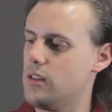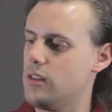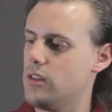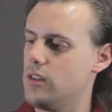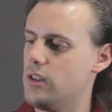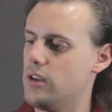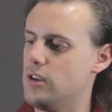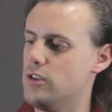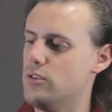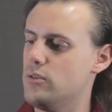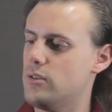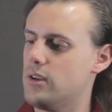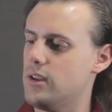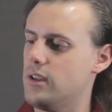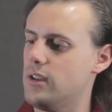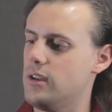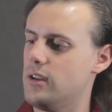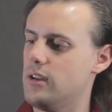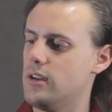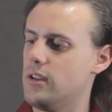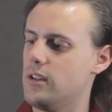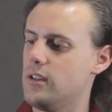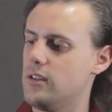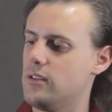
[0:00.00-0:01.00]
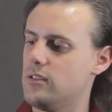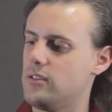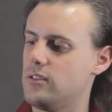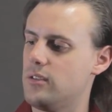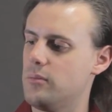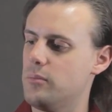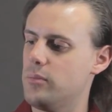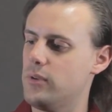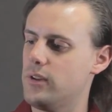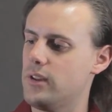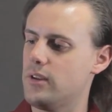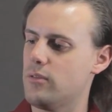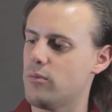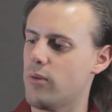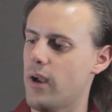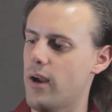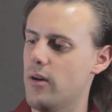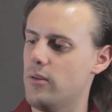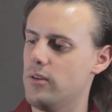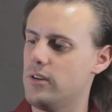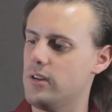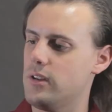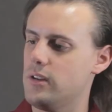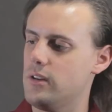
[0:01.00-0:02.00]
then you can simply
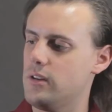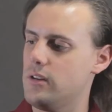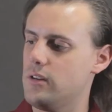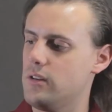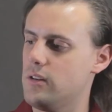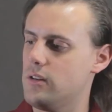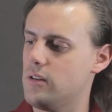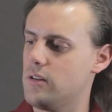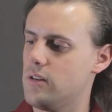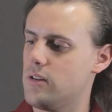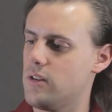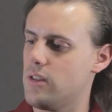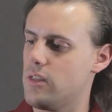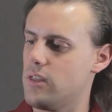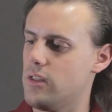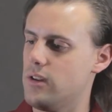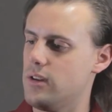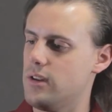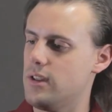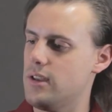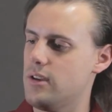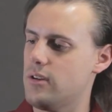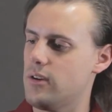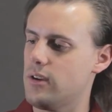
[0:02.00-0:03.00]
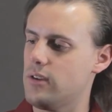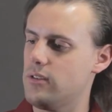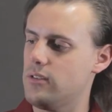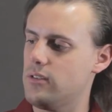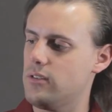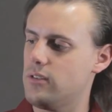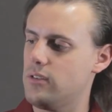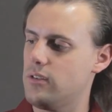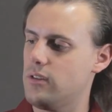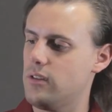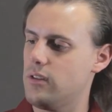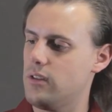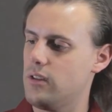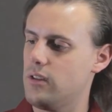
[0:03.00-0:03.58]
round it to the nearest